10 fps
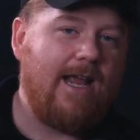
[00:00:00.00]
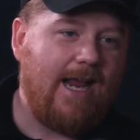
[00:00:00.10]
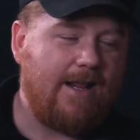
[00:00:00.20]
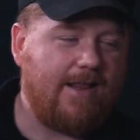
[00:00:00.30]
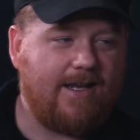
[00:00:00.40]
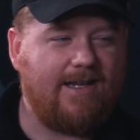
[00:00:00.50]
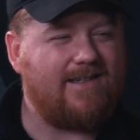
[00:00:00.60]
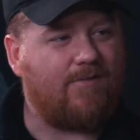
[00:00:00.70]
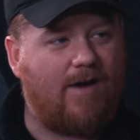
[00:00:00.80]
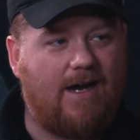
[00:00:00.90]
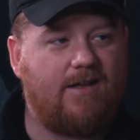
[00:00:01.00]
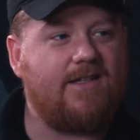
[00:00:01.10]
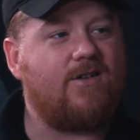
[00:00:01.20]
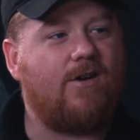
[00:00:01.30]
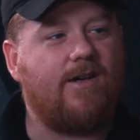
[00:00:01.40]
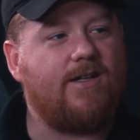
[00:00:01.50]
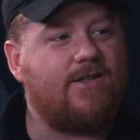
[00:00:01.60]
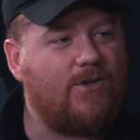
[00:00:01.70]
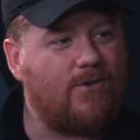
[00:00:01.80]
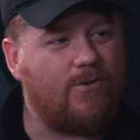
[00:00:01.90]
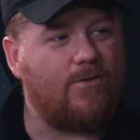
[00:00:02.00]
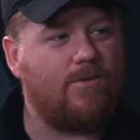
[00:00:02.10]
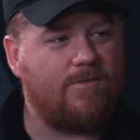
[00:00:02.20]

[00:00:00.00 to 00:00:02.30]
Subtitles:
And I think it's finally starting to,